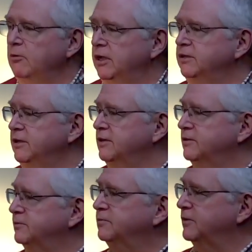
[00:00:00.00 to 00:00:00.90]
Well,
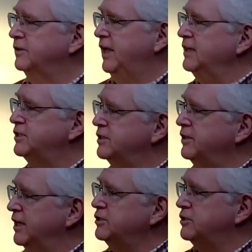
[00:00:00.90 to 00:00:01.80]

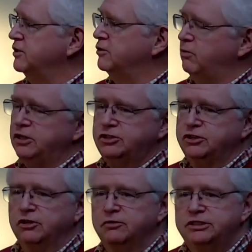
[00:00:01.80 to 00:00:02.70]
that's the
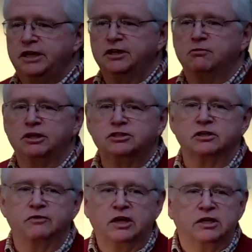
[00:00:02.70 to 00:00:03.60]
question. You know, it's not a
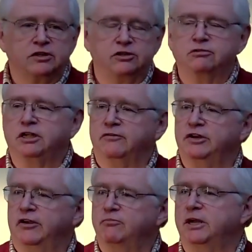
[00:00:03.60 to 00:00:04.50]
question of, do you give
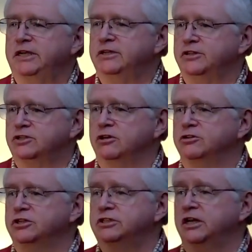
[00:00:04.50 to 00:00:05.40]
enough money to the
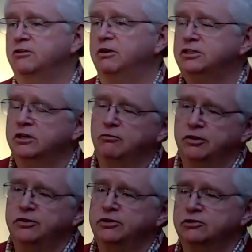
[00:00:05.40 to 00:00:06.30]
church? It's not a question of
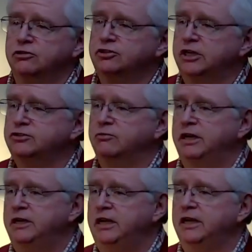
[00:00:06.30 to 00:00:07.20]
whether the church has
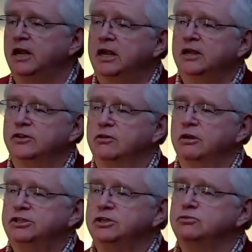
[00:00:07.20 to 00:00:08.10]
great need. The
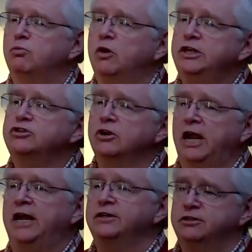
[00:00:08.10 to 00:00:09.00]
question is, what is
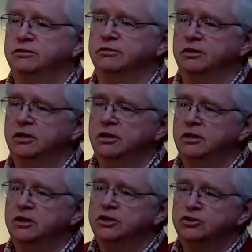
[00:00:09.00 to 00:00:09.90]
your attitude
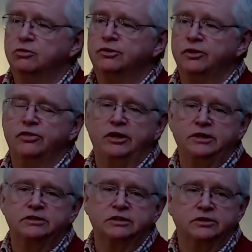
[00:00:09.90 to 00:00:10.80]
toward the
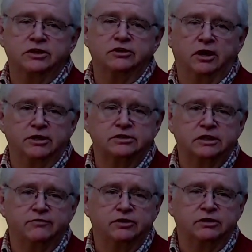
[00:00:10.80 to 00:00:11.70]
things that God has
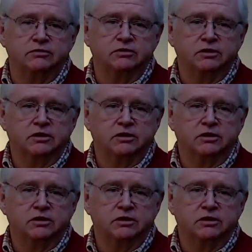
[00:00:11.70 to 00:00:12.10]
given you?